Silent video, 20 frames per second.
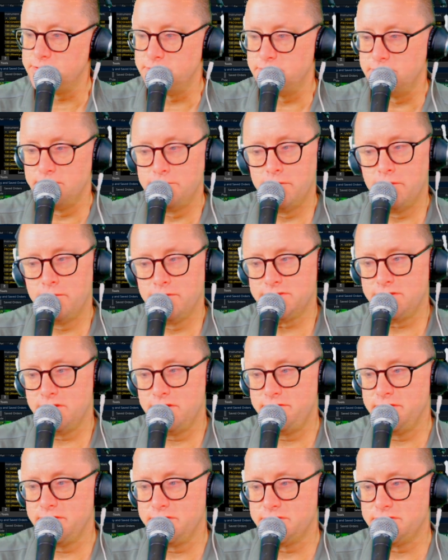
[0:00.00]
No one's going
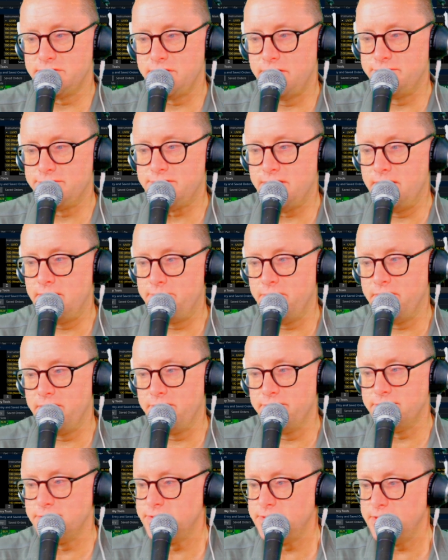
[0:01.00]
to think this stuff's that big
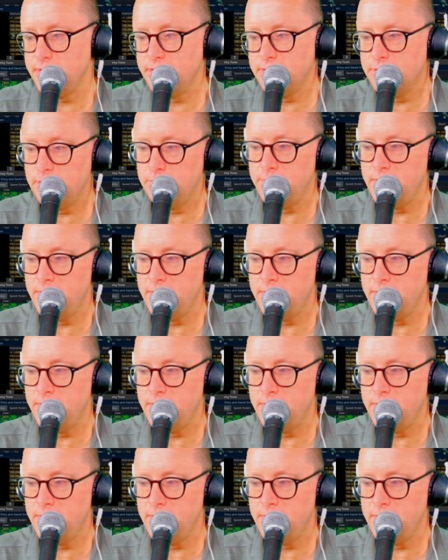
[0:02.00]
of a deal.